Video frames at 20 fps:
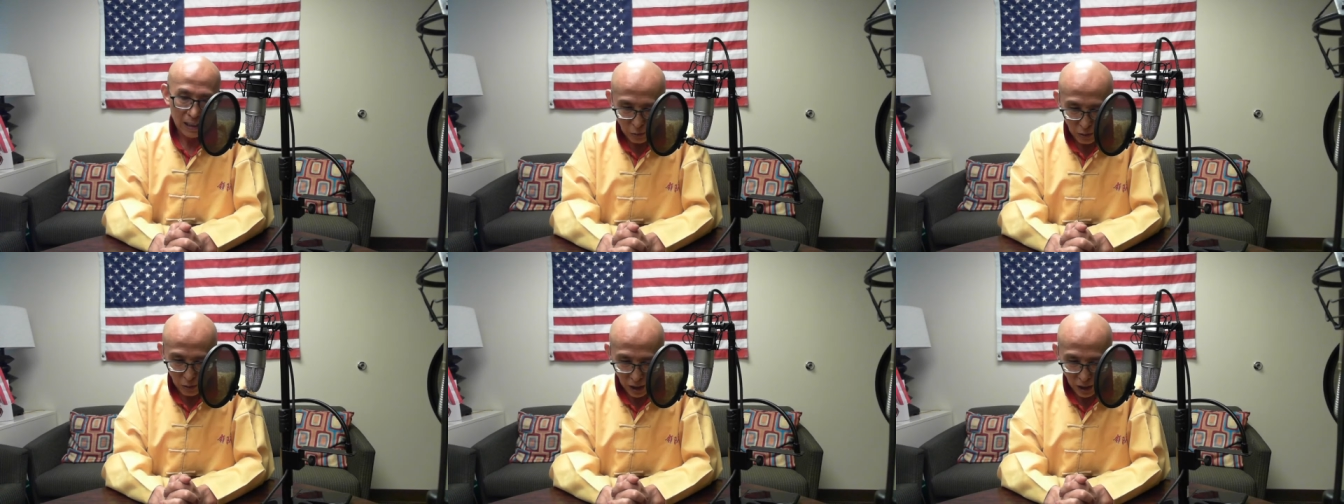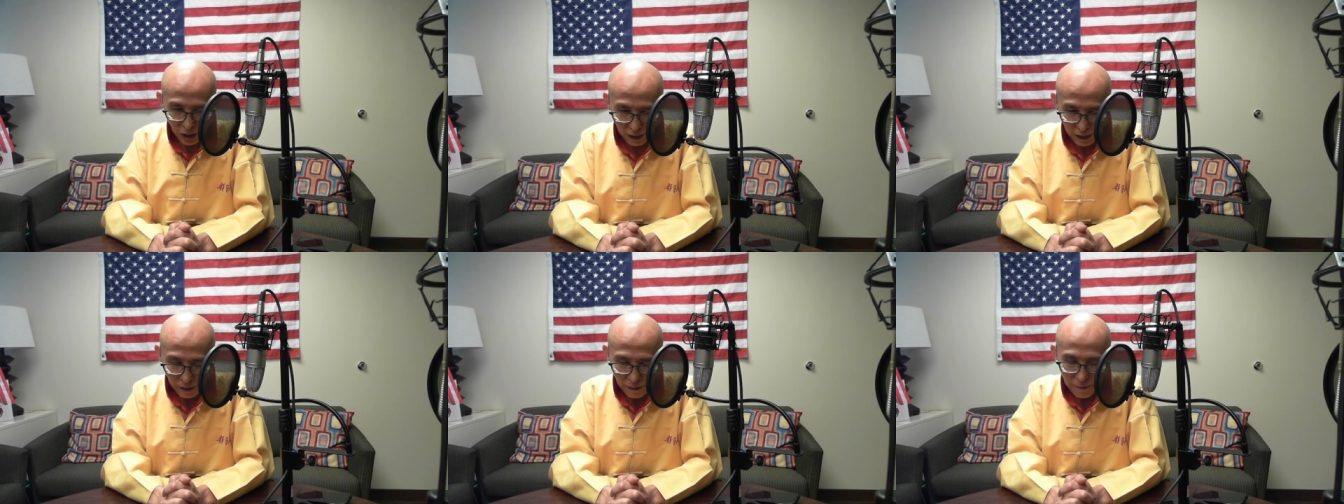within.
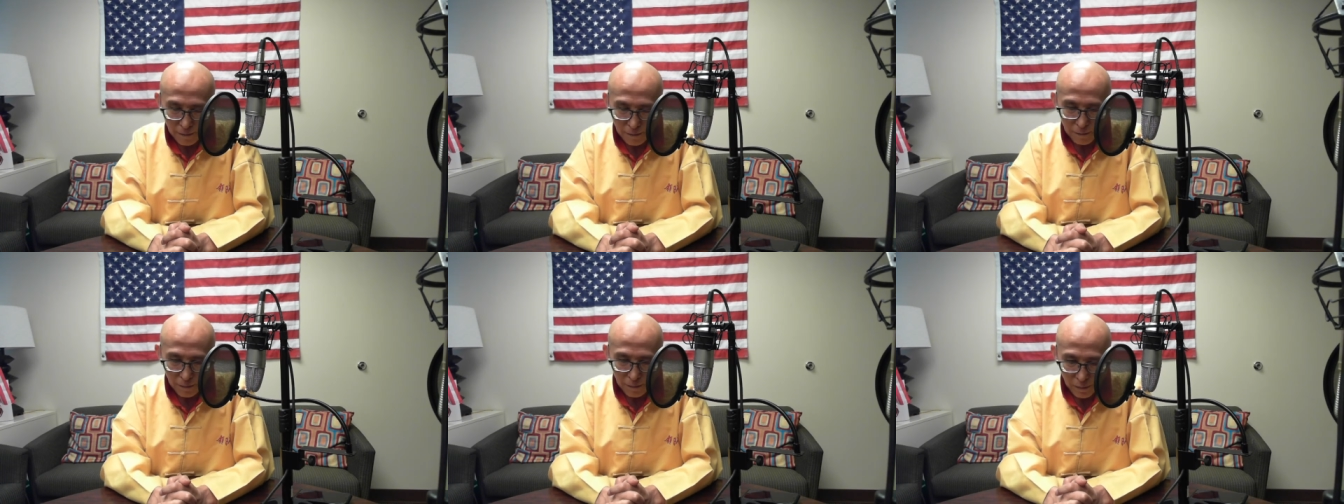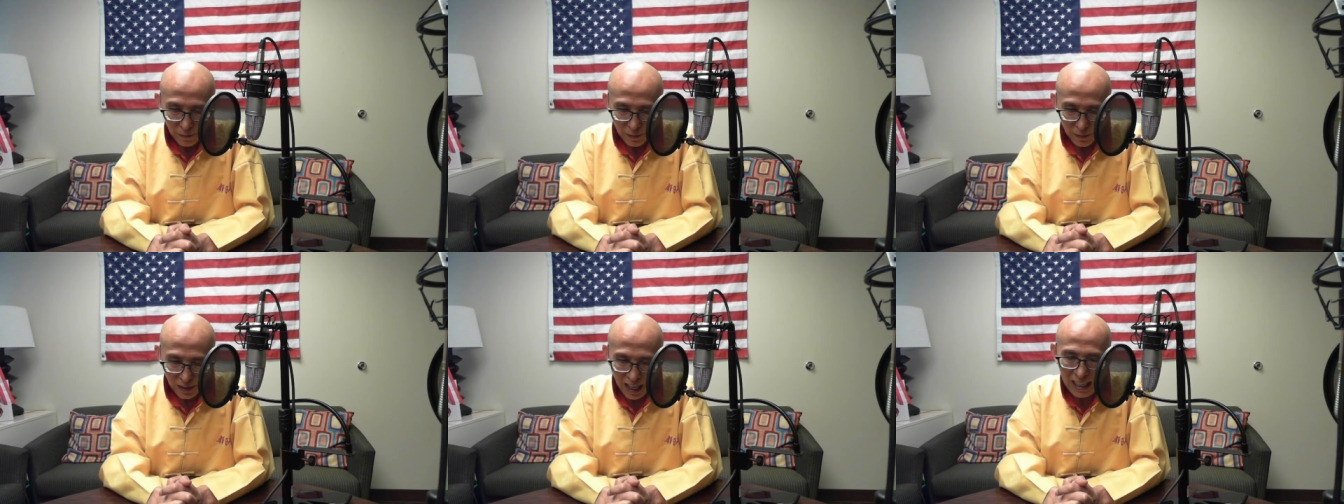
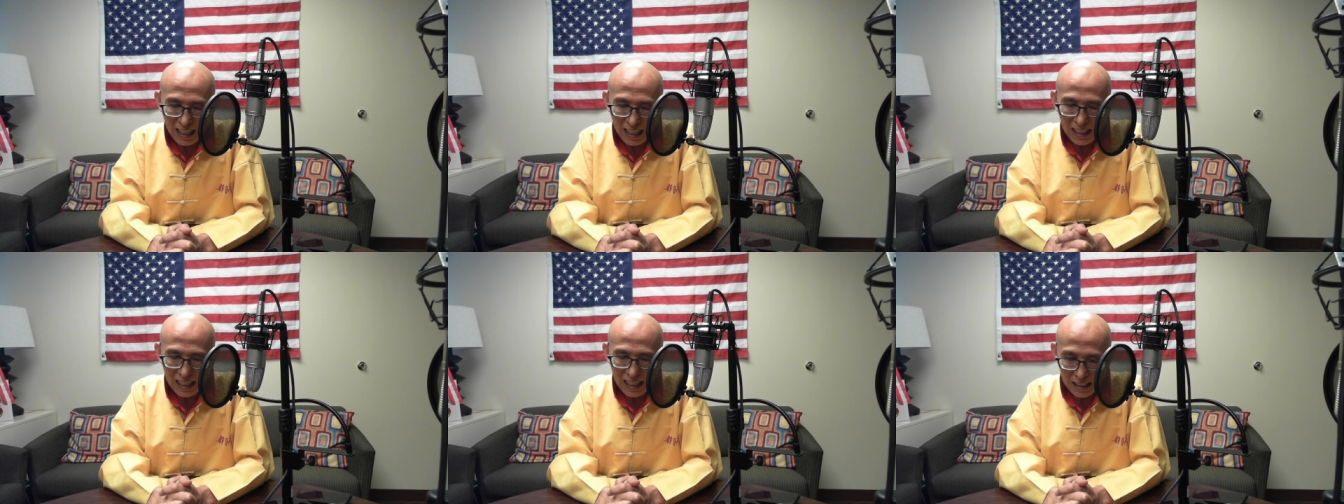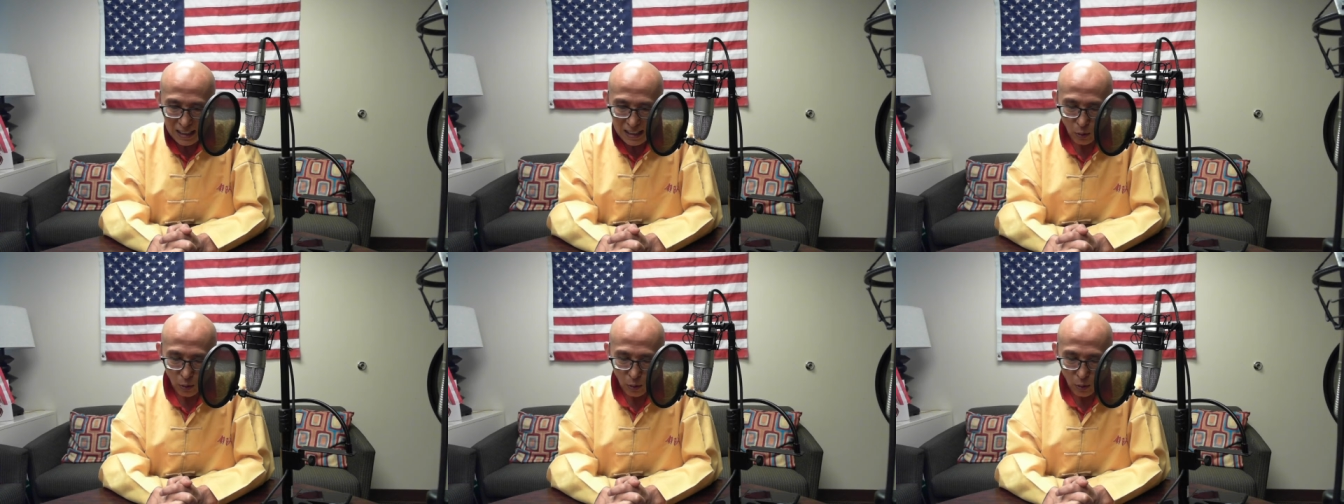That is the
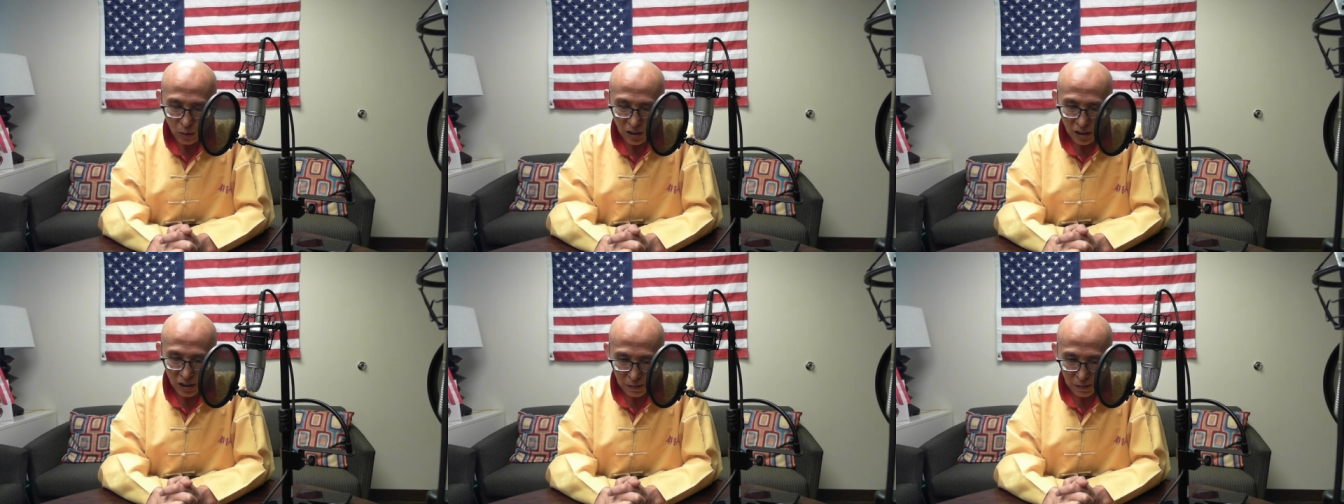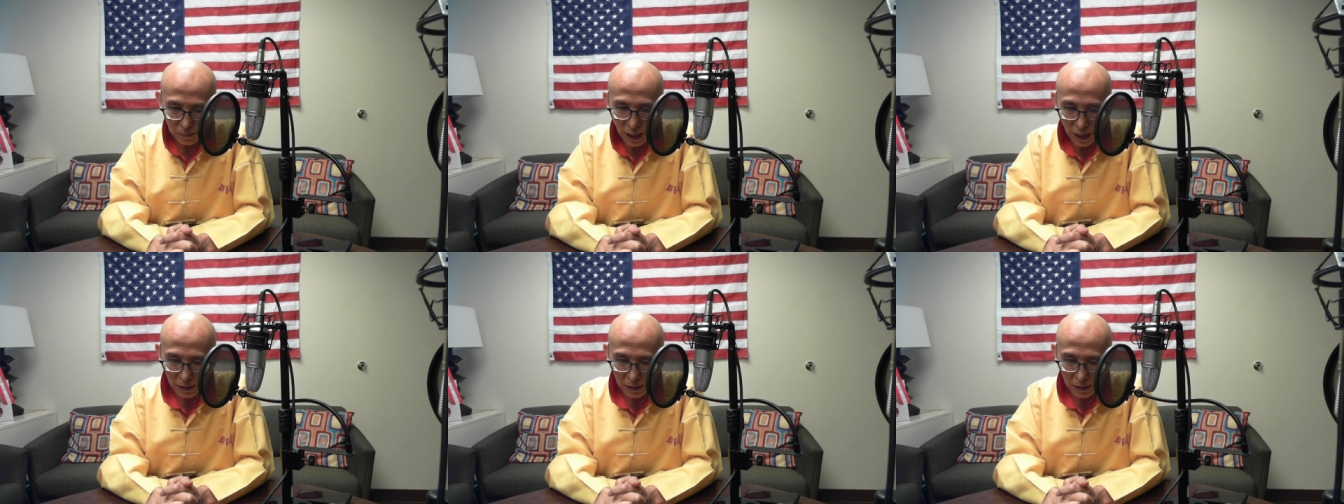important
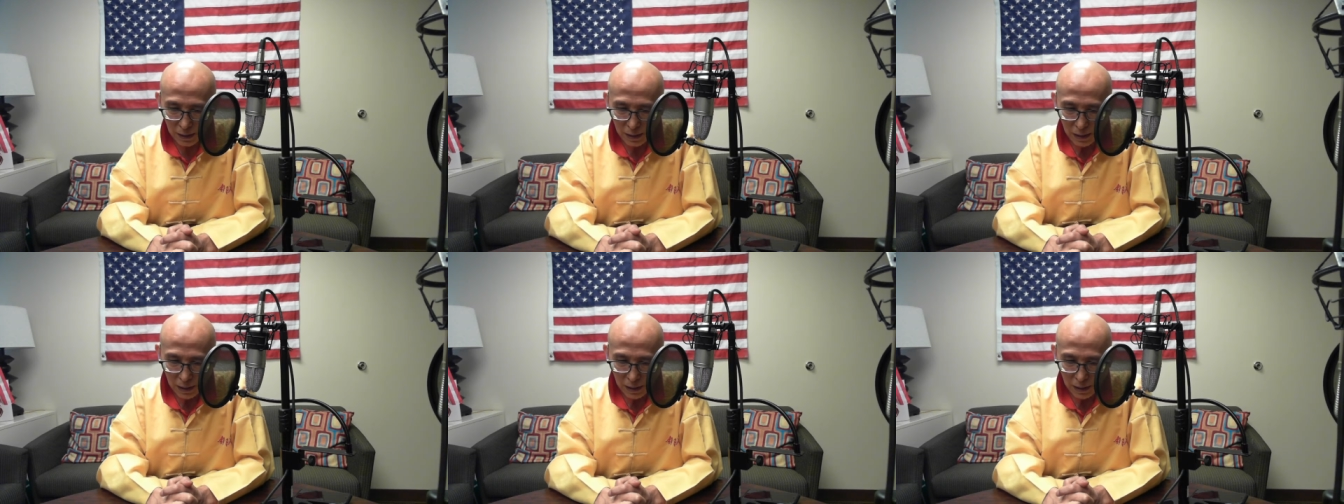part.